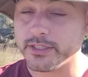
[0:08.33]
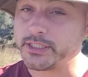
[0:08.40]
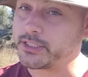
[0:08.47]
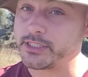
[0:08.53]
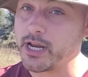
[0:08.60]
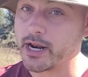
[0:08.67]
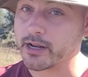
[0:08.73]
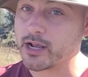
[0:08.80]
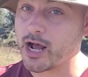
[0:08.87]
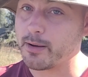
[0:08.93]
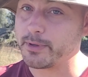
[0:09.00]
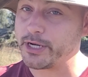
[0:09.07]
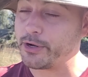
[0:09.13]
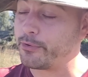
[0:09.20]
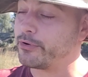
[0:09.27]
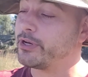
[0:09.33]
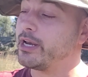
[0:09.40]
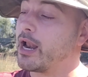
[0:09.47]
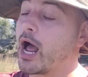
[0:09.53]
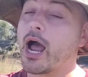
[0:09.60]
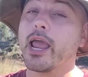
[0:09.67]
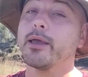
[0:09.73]
This is not a comedy
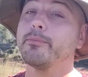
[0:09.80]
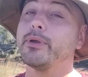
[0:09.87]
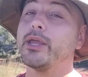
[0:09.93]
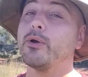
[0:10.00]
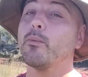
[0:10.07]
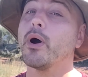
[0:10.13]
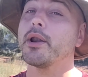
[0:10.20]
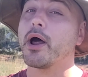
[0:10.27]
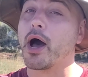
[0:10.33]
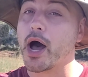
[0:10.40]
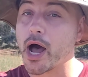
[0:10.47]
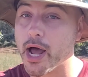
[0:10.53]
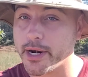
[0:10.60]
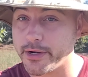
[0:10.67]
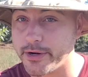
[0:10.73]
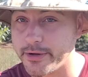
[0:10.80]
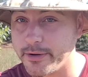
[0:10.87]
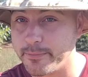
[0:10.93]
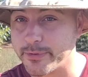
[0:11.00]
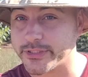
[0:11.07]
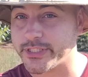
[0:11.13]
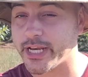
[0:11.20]
routine. I am being
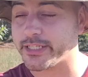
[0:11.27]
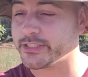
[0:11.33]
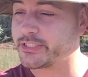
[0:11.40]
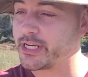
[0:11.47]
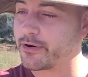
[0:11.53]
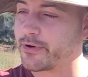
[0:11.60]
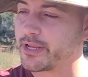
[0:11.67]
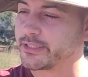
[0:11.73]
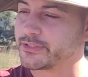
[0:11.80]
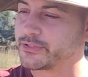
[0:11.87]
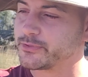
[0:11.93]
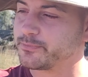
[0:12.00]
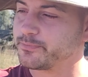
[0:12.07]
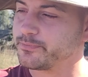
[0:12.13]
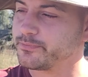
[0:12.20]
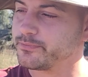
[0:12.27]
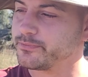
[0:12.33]
100% serious.